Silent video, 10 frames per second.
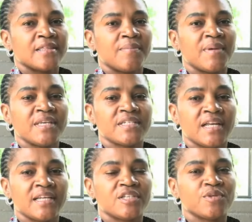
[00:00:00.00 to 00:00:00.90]
The main
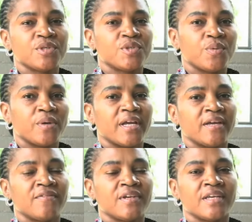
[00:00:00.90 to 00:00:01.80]
challenge which we were
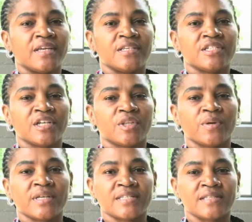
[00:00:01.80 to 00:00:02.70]
having in Cheto
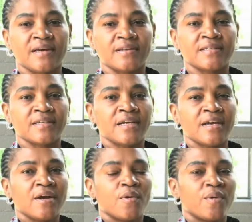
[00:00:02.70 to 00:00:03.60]
is that
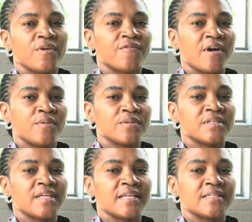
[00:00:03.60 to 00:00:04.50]
we found
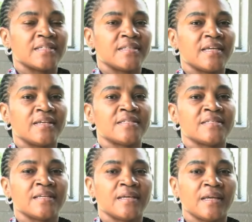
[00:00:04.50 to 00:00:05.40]
that there is
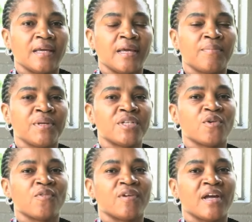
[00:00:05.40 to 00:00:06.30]
a bit
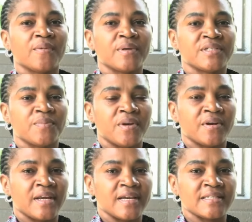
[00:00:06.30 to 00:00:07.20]
of language
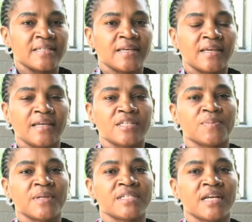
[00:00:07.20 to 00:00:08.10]
barriers,
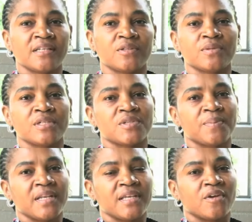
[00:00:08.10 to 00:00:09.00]
especially to the
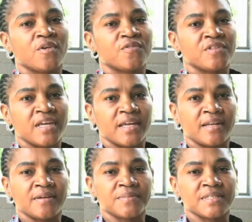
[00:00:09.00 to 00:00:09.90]
spelling of their
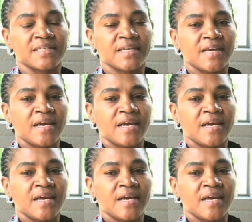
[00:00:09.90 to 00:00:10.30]
names.